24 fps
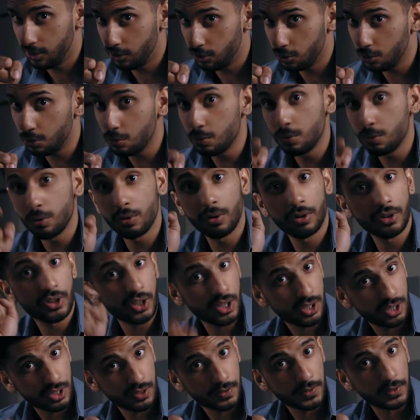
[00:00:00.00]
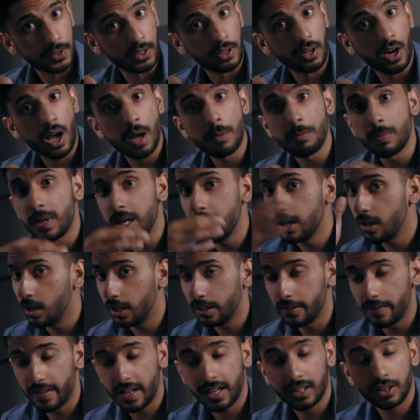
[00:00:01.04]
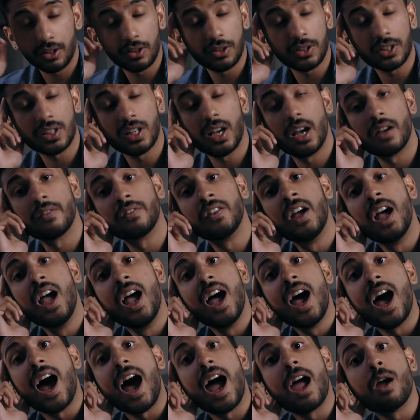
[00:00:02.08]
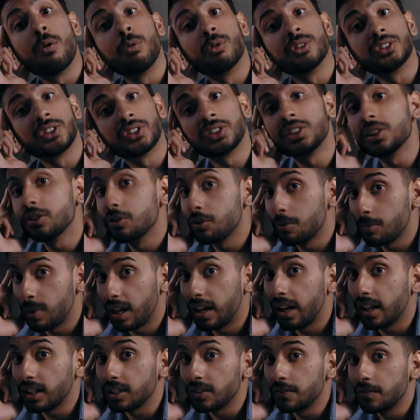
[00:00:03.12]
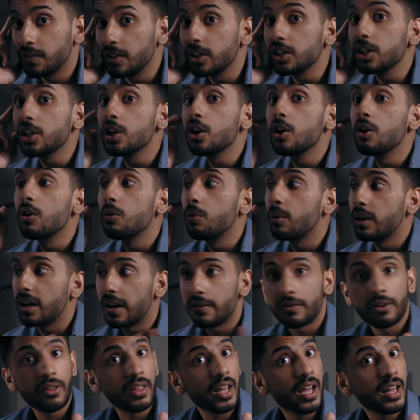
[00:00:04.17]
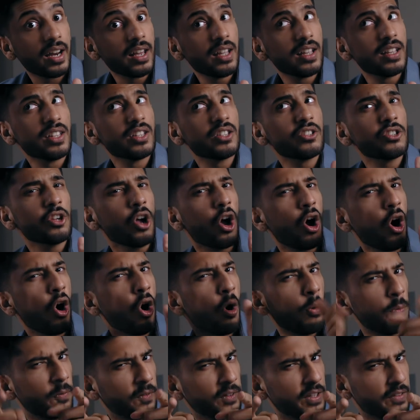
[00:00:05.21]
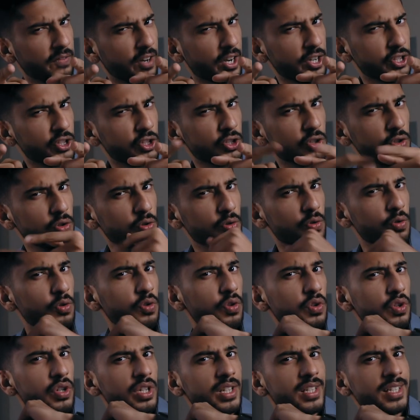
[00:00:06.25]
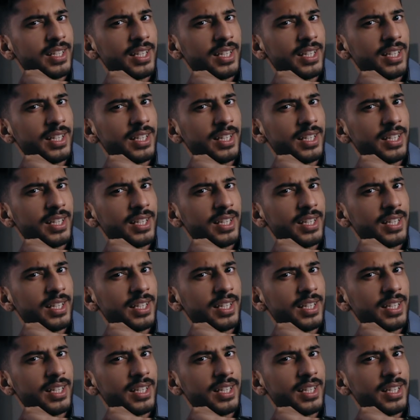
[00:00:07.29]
in school, justice for Harambe, all of that good stuff. I will see you in my next video, whenever that is, hopefully very soon.